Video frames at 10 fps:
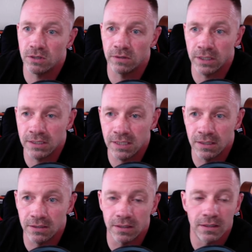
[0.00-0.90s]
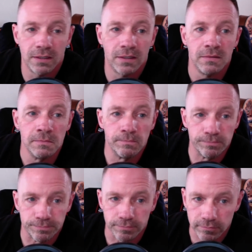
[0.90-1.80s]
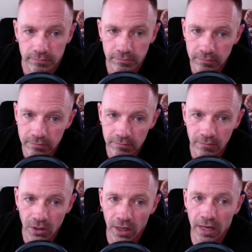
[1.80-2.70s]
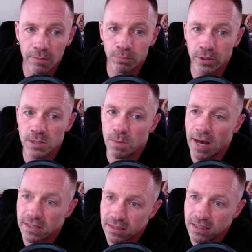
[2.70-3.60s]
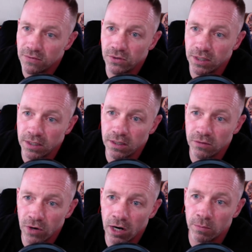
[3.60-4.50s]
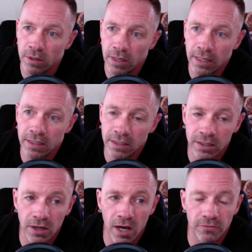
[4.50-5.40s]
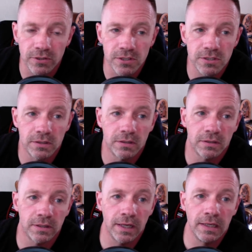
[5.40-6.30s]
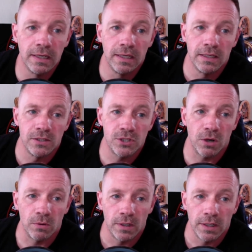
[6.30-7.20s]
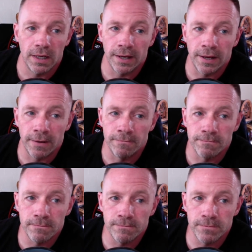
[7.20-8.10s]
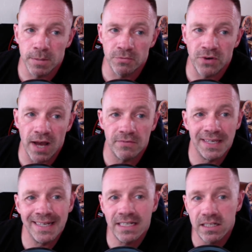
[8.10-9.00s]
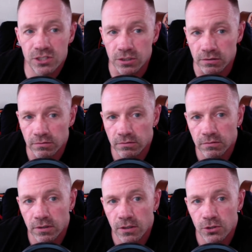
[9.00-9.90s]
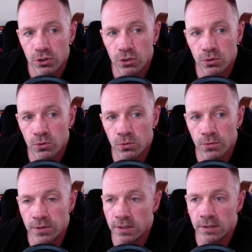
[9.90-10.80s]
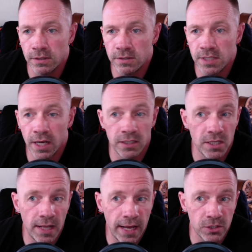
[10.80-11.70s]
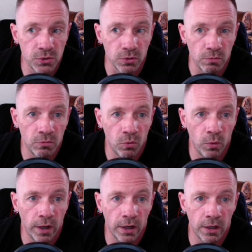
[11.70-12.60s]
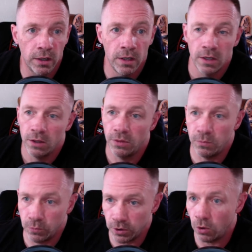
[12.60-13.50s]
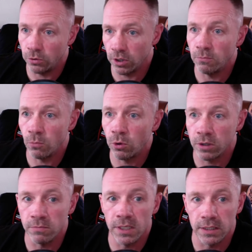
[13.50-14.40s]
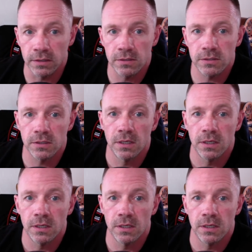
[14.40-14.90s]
of it, I can send it to you. Okay, it brings positivity into the environment and into the office. Okay, so um, number five. In addition, to the 10x classroom where we hold our morning meetings